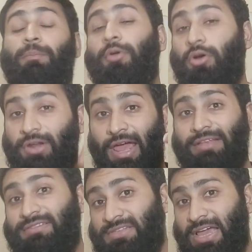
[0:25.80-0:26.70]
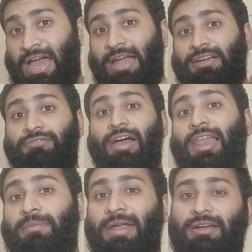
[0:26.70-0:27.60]
progress and
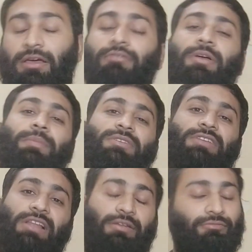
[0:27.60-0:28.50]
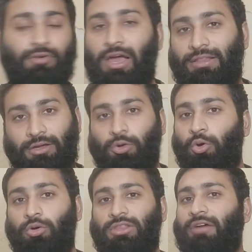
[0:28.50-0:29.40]
development of the muscle, while the
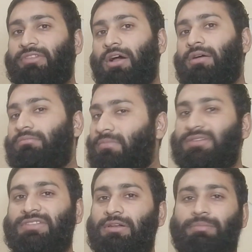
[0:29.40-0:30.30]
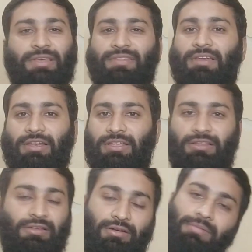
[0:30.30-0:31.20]
growth of the muscle, basically,
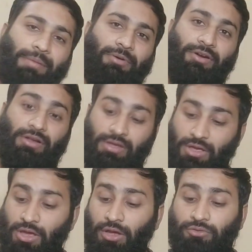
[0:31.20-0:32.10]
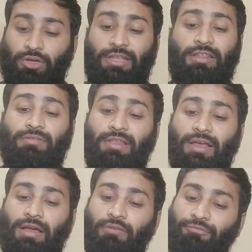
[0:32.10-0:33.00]
remember. So in this way,
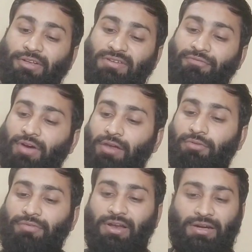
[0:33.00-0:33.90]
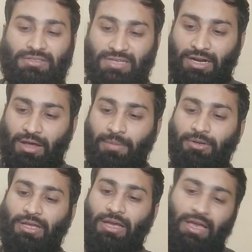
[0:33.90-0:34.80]
first of all, we will understand
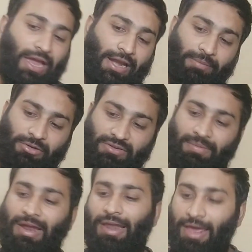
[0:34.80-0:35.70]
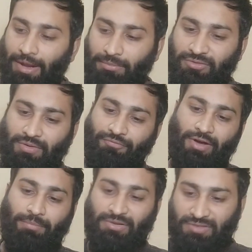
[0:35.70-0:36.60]
about the catabolism and anabolism
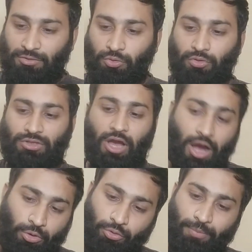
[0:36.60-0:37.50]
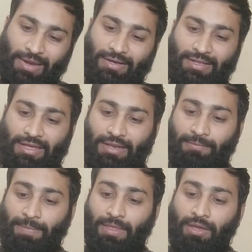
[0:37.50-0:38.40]
for muscle growth, how to
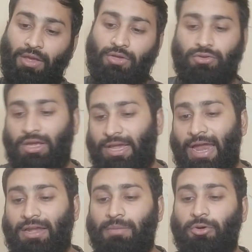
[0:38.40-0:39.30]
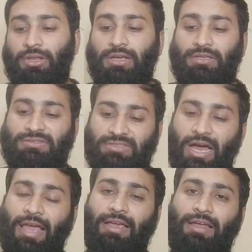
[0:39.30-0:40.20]
maintain. So the catabolic
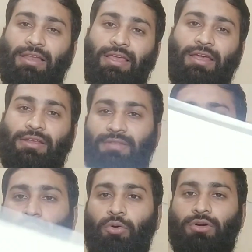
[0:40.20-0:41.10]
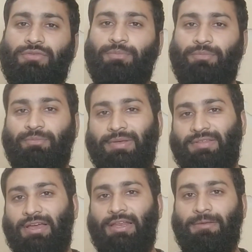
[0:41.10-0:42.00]
cycle, here is the nodes
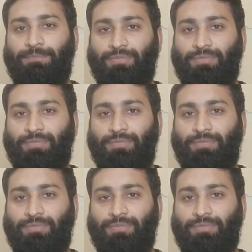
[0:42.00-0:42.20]
basically